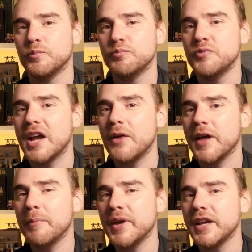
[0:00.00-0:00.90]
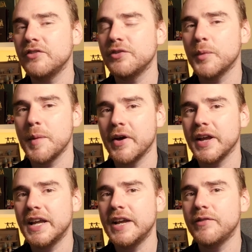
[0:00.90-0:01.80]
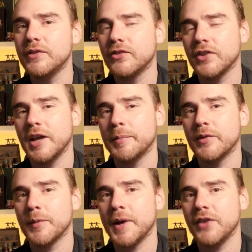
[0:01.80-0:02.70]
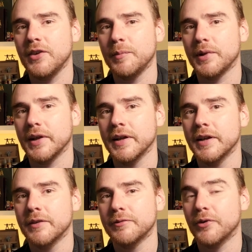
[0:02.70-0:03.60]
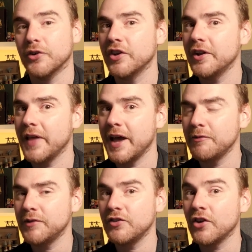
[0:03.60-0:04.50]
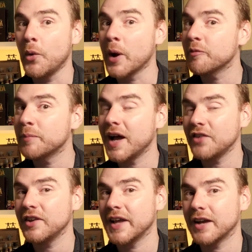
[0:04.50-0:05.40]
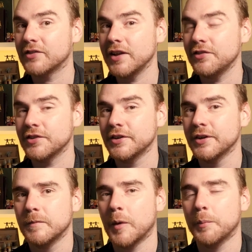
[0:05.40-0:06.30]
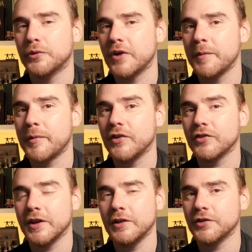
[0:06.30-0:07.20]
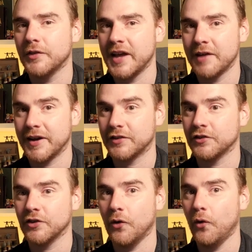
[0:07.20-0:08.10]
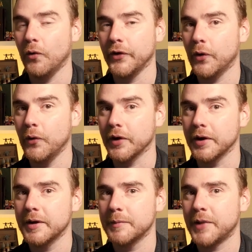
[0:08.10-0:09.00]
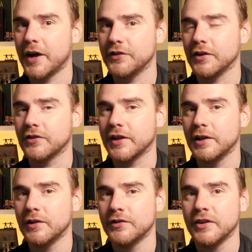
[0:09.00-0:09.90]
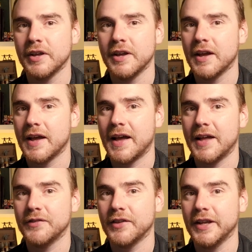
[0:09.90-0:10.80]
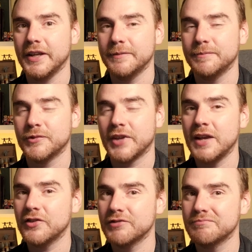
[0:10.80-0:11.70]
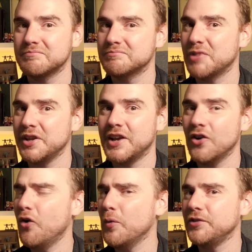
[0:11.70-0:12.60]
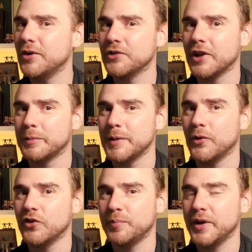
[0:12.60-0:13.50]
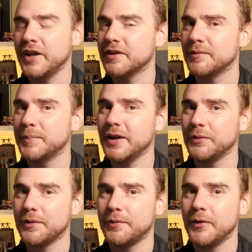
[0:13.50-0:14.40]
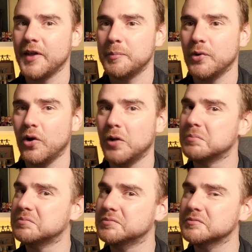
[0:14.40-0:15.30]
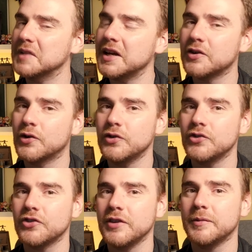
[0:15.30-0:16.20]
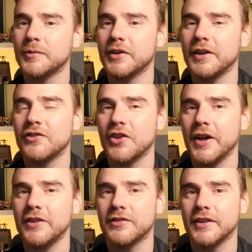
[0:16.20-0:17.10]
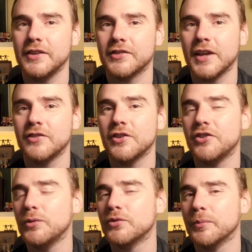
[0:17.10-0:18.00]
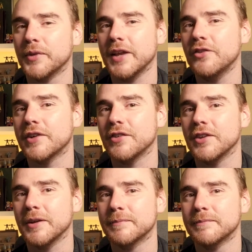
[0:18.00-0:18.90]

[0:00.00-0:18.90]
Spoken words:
now that means we might even see a bit of a passing play for certainly the hefties, who have passing access on primary skills, so they have access to all the other passing skills, and the skinks, well, you could always use a little bit more speed, and being able to throw that ball, that could just entice the skinks to do something interesting.